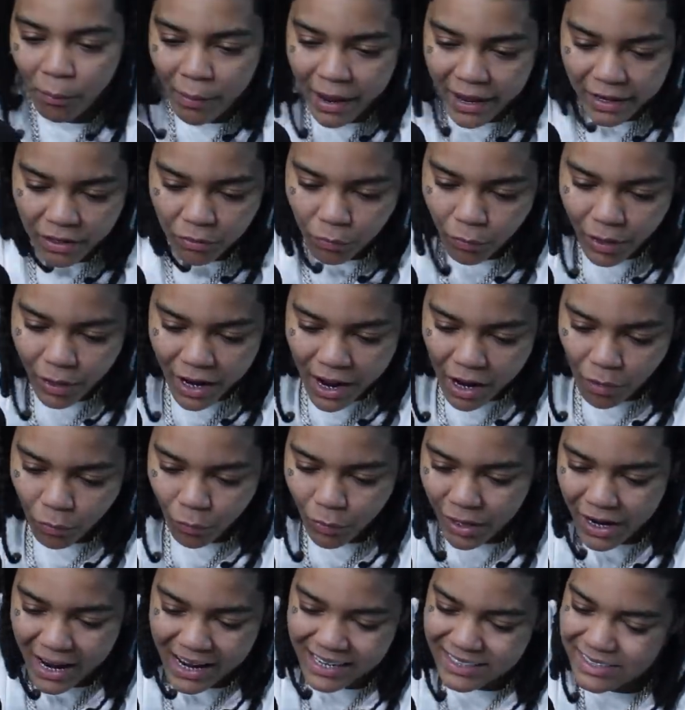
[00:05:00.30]
matter where I
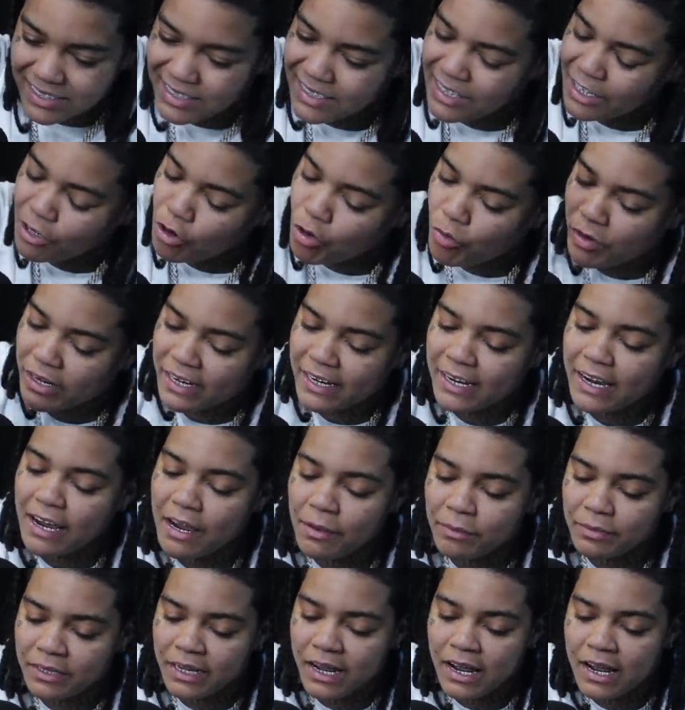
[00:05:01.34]
went, I still
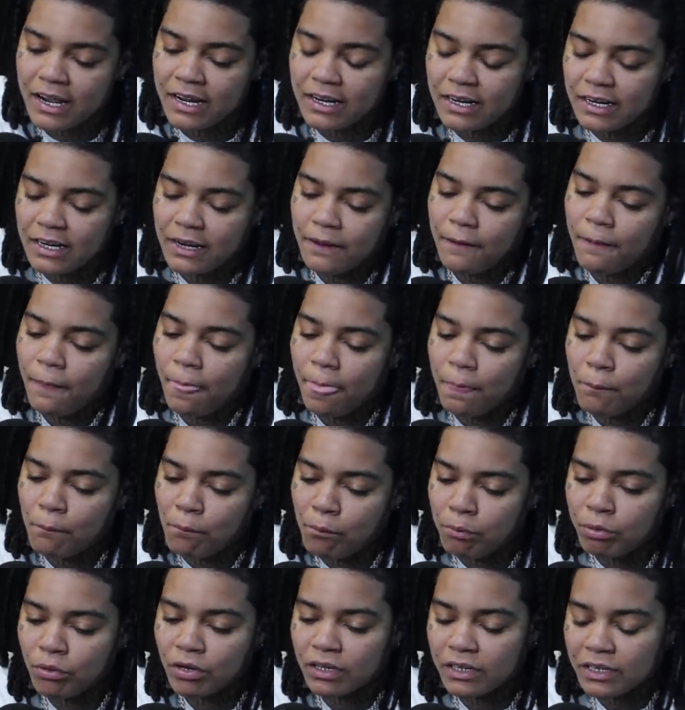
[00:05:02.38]
kept that
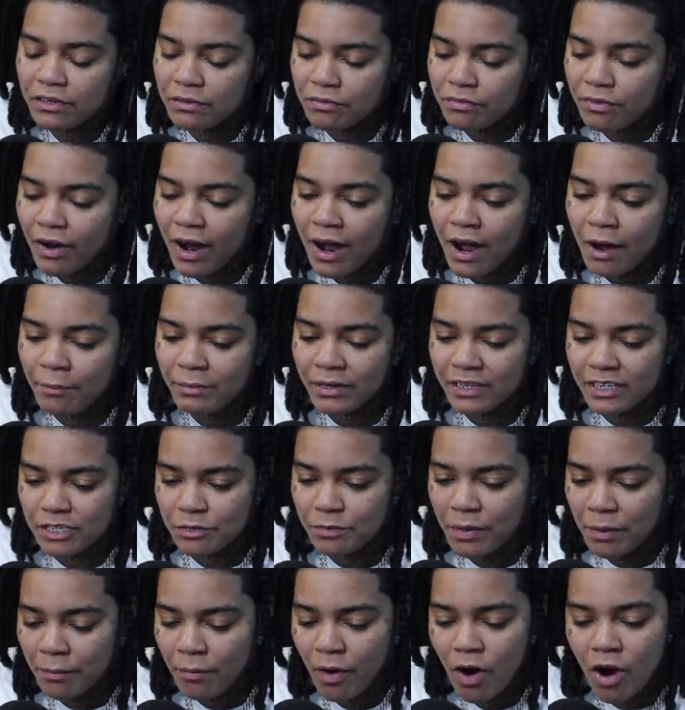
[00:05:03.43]
Brooklyn vibe because
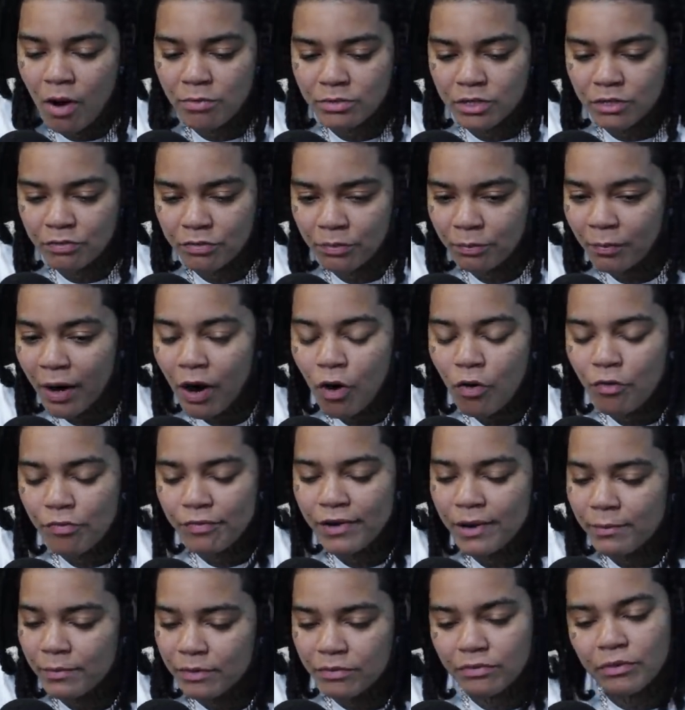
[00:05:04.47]
my mom's is from my whole
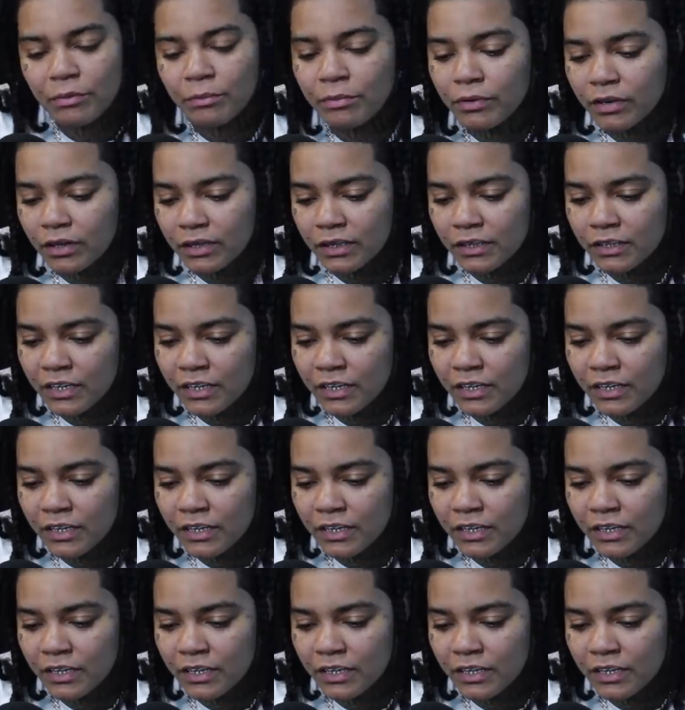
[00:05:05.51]
family from Brooklyn.